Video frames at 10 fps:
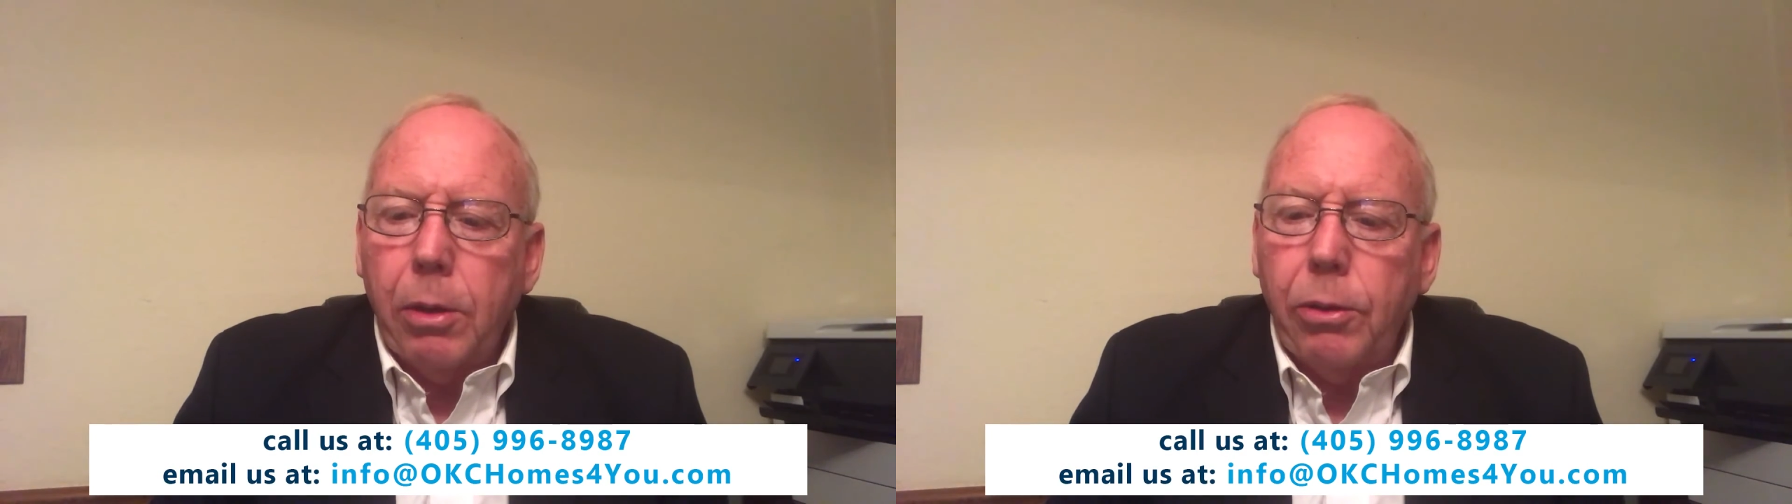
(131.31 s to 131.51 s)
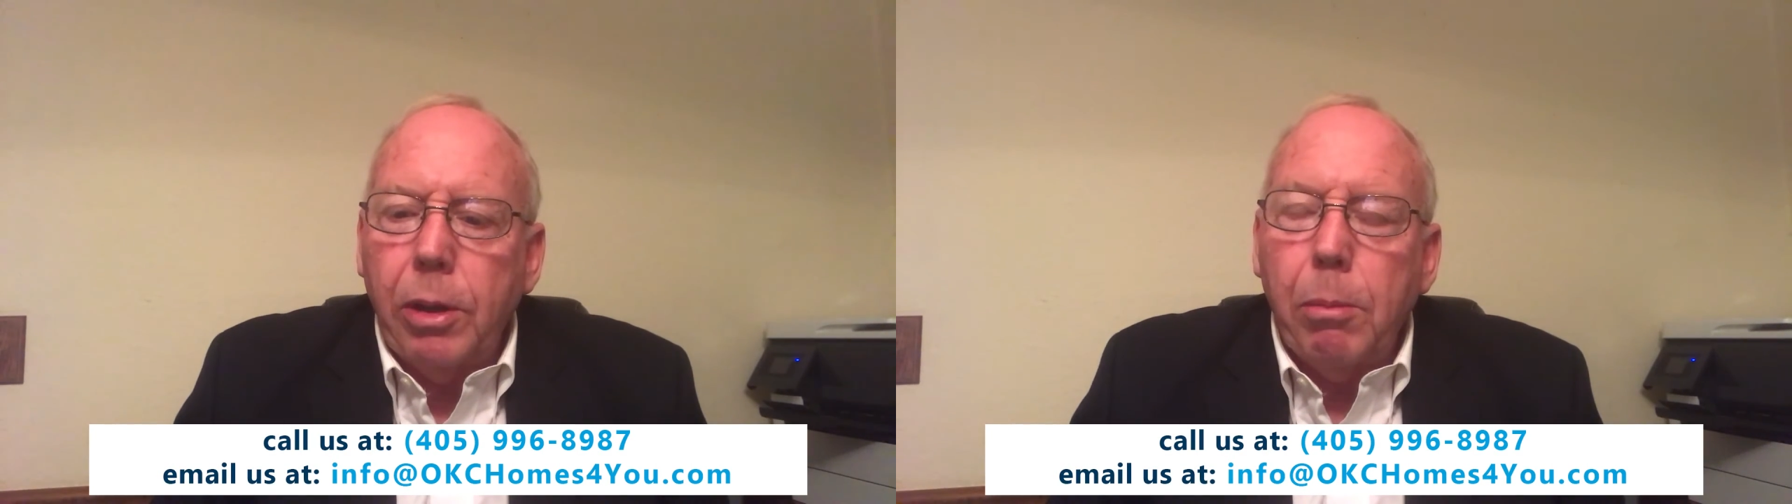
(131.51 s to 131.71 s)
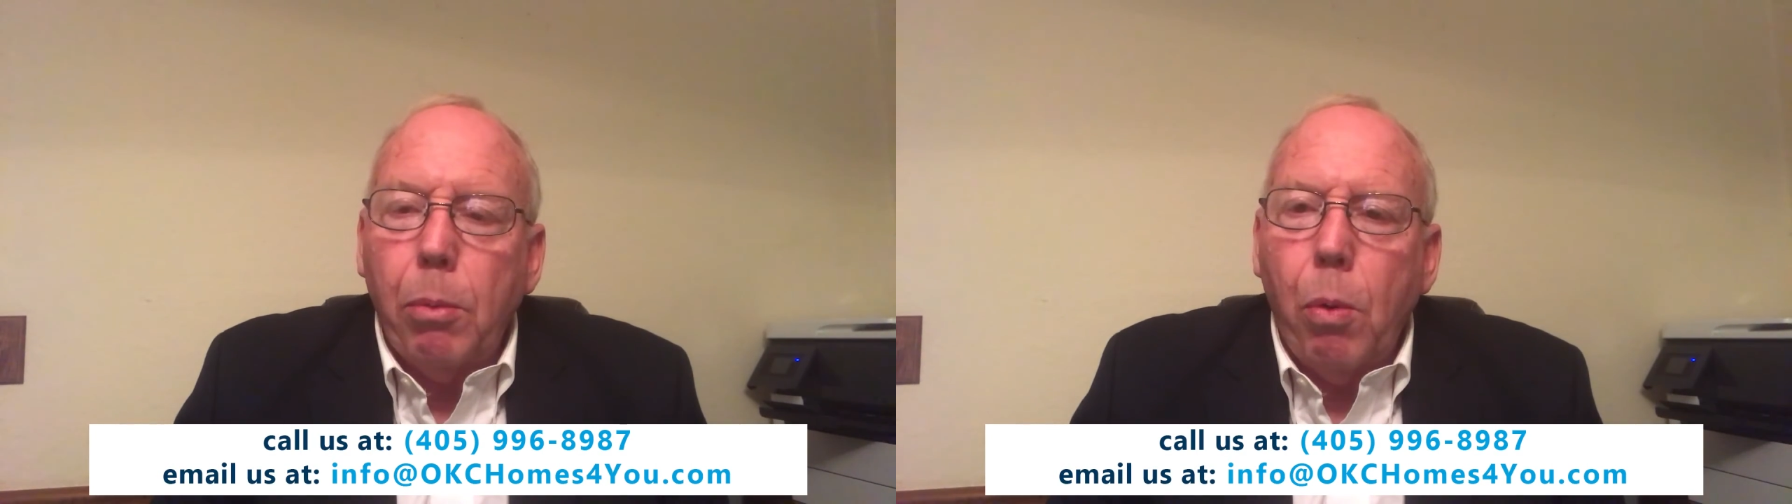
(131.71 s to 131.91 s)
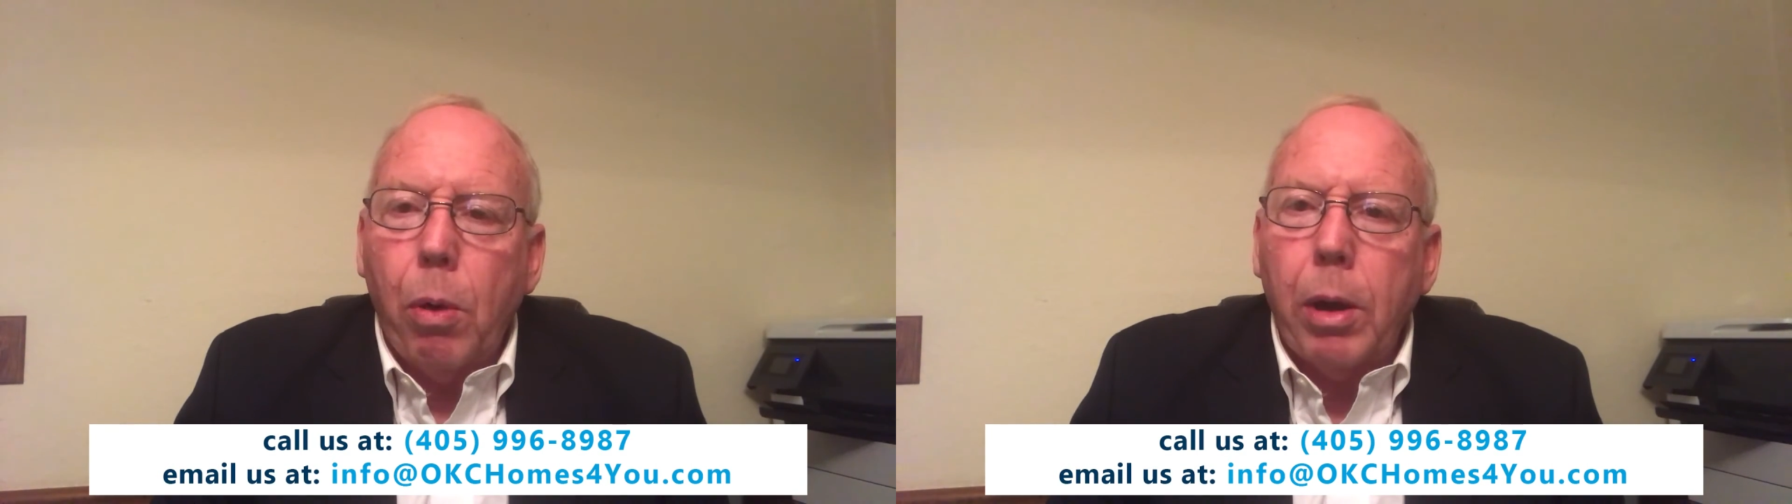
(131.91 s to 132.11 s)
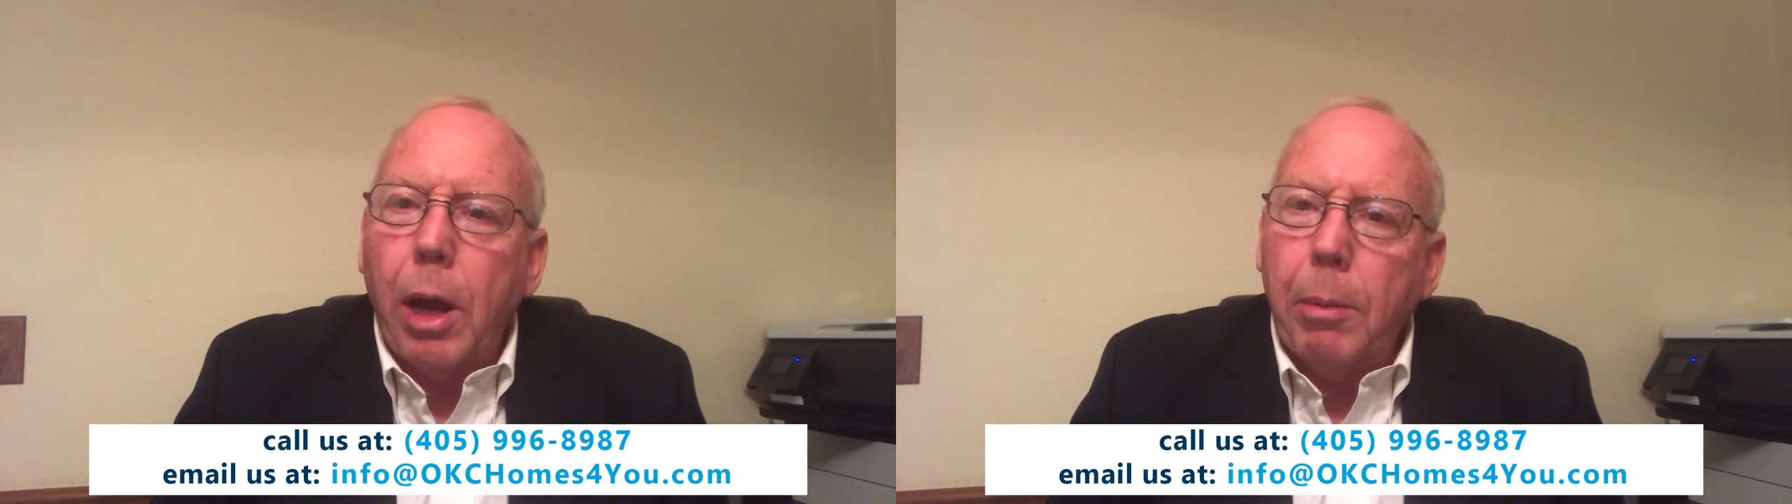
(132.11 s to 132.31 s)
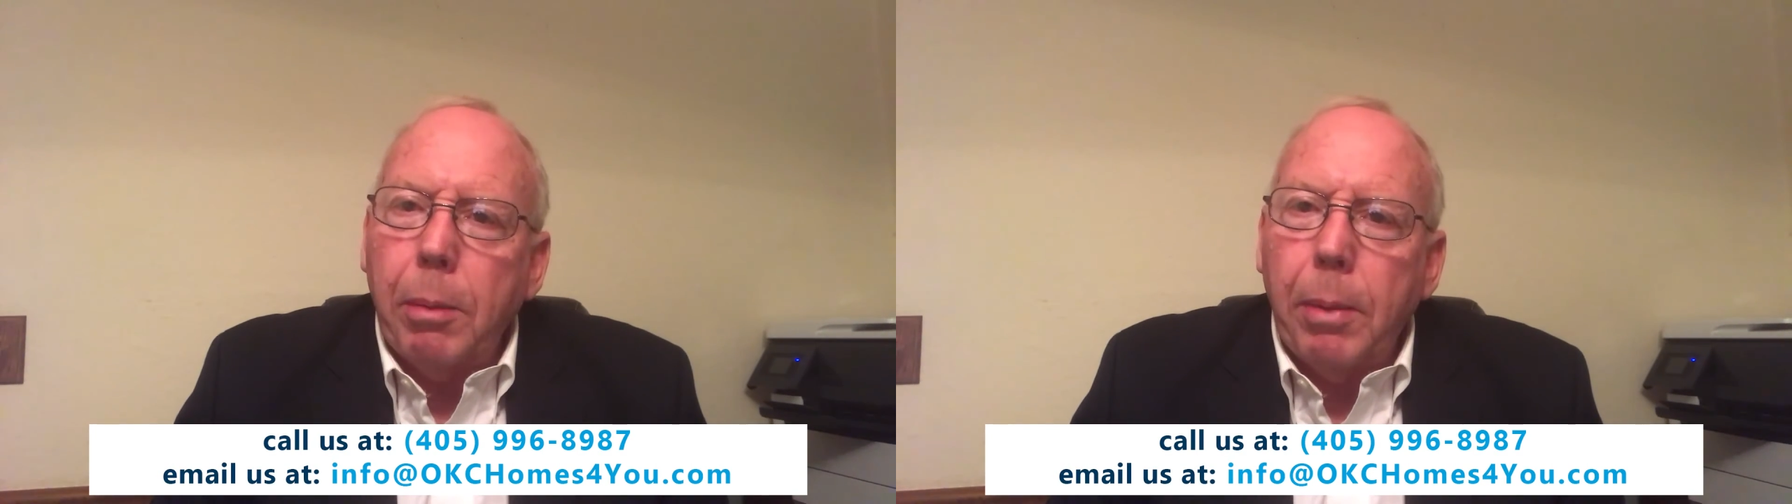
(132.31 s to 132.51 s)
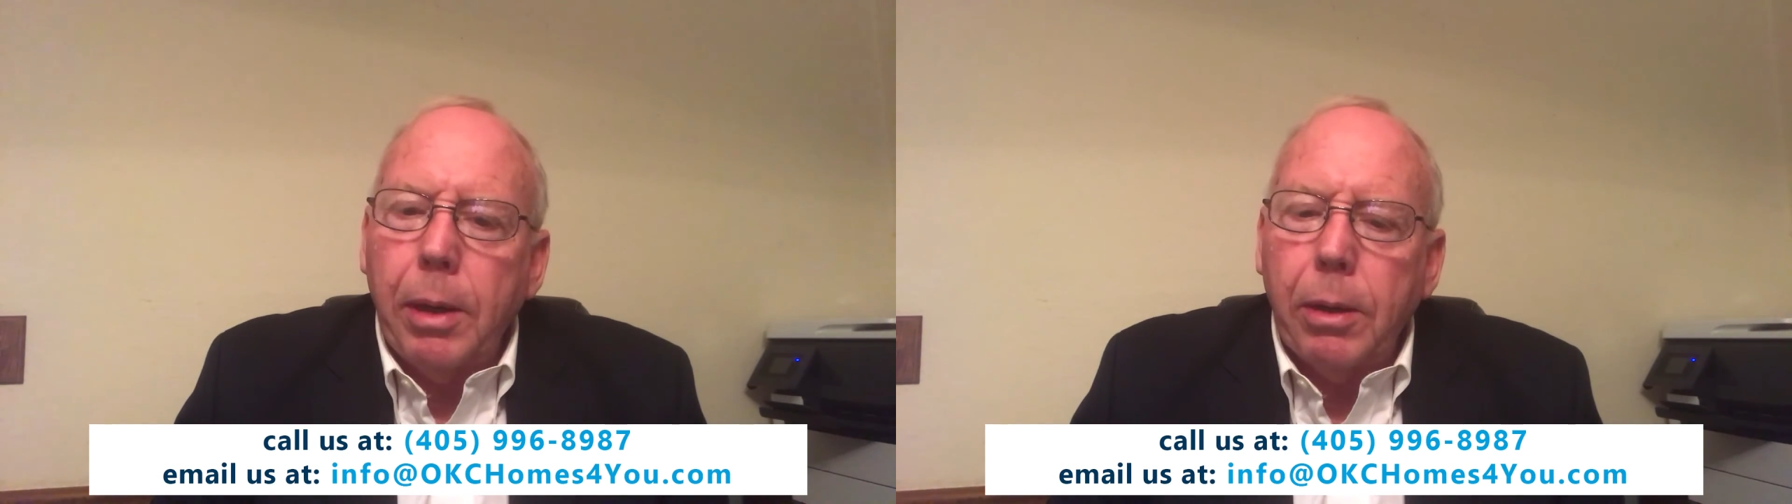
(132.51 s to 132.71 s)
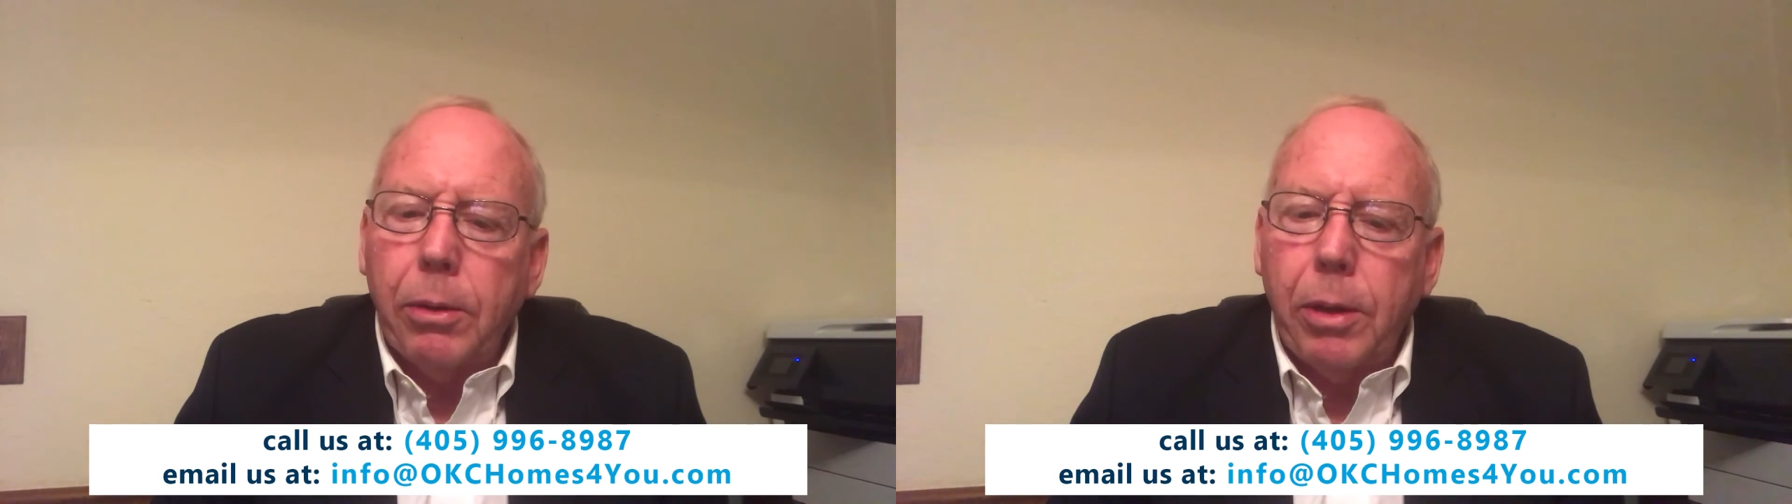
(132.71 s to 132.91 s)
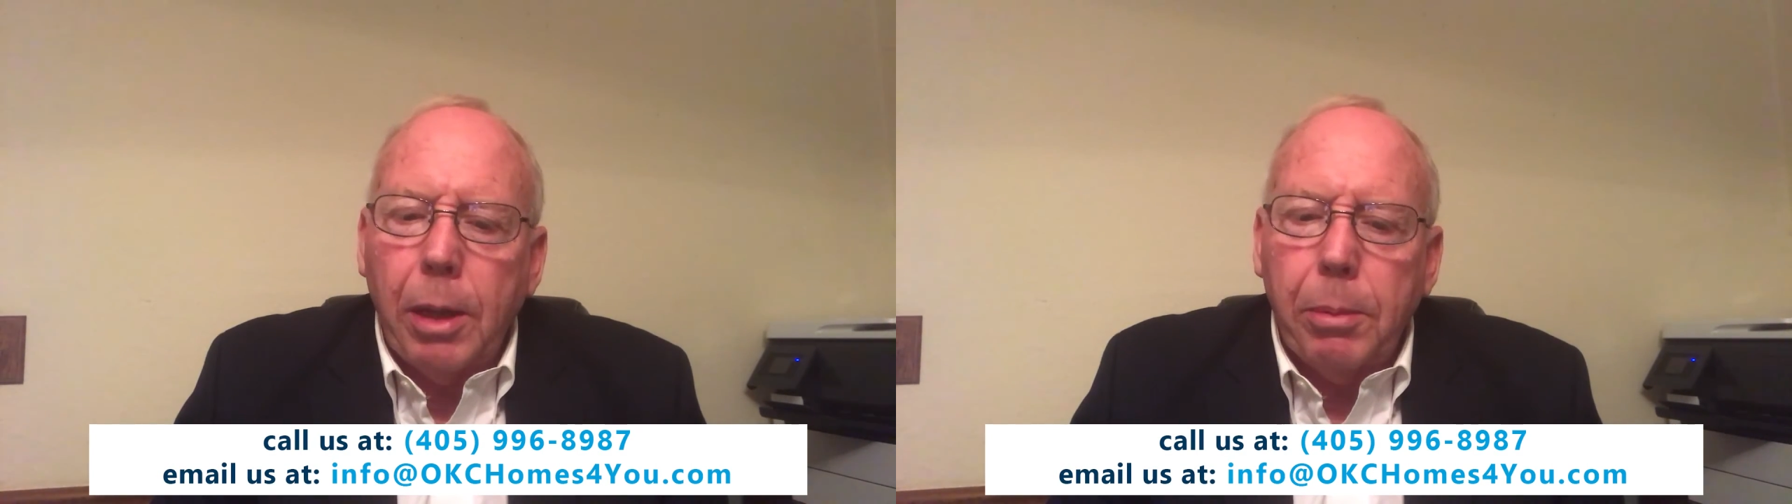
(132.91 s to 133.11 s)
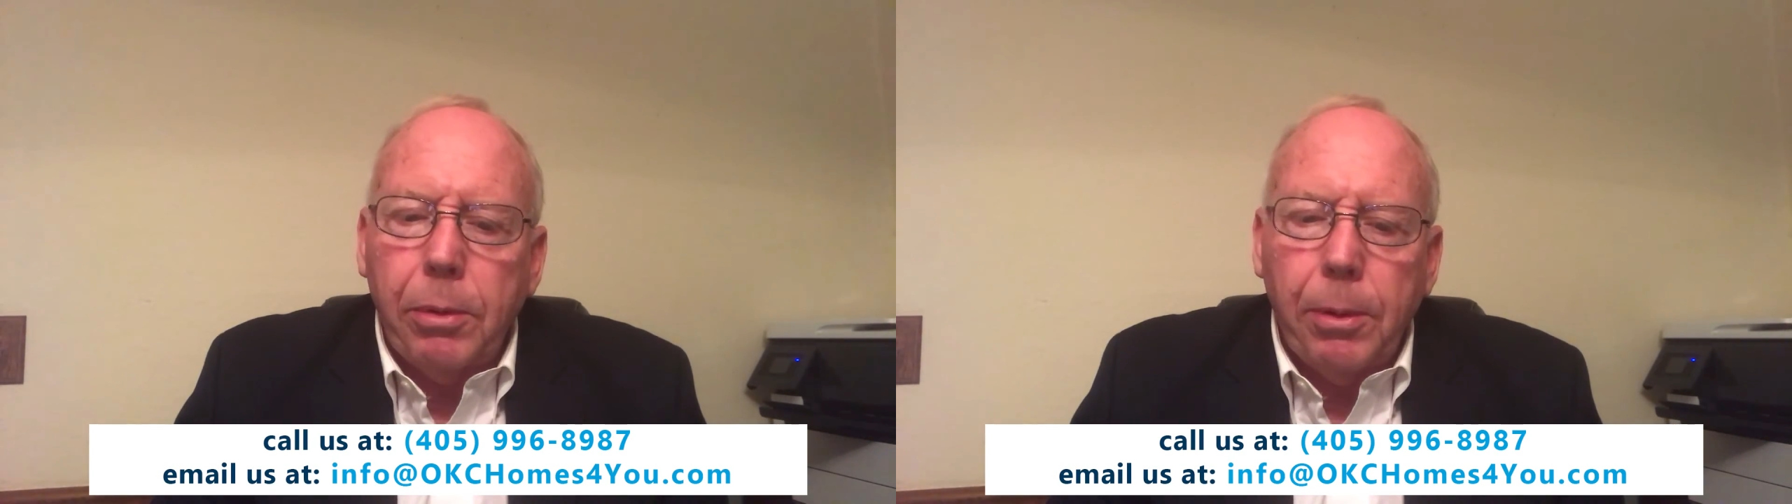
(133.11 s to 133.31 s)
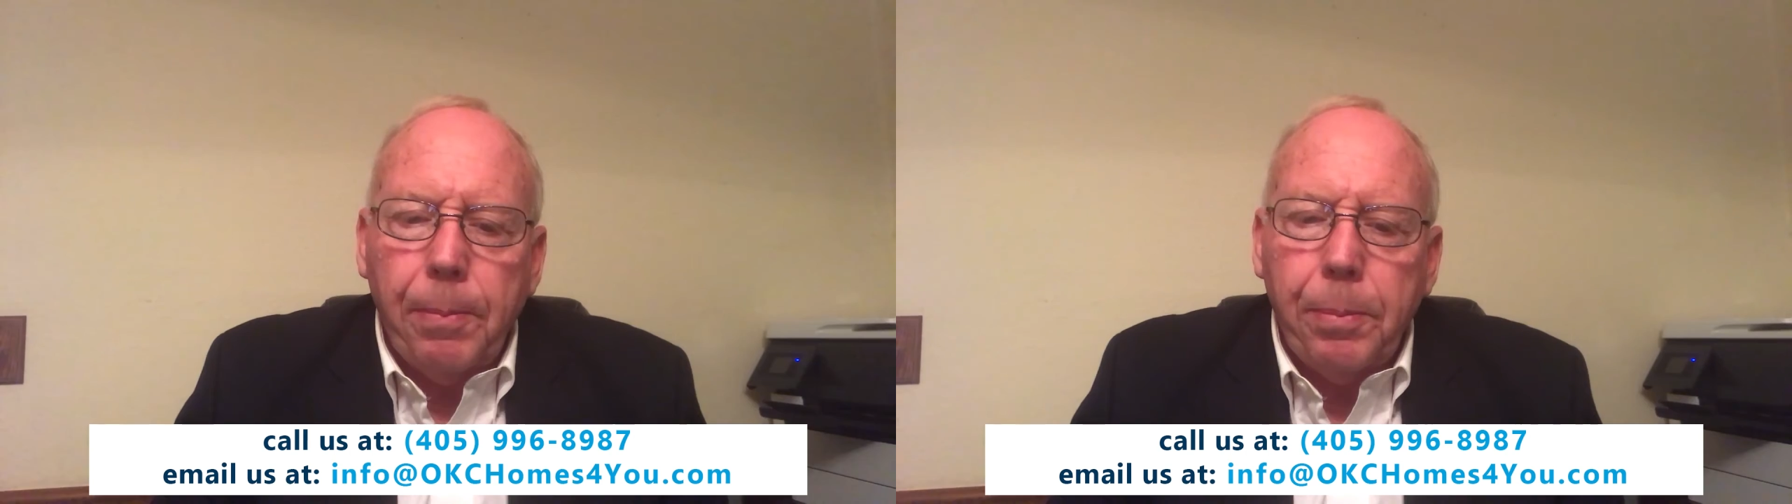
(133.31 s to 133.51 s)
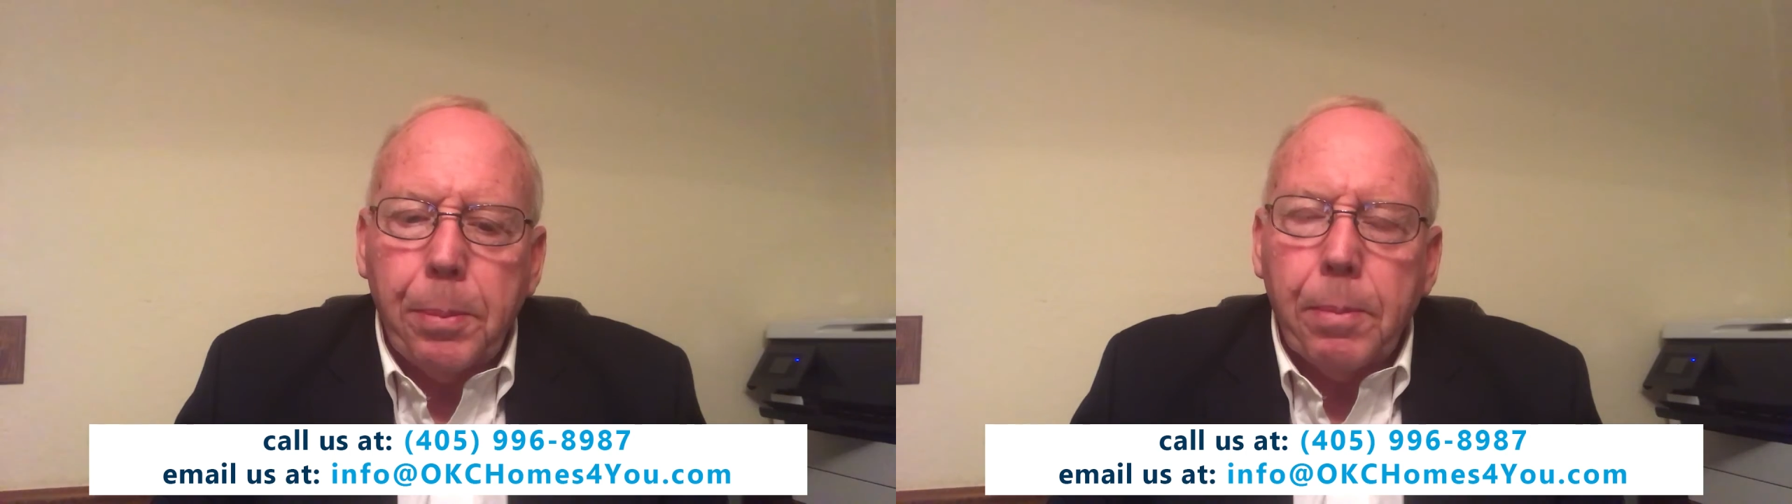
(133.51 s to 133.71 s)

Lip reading: to see more common maintenance tips.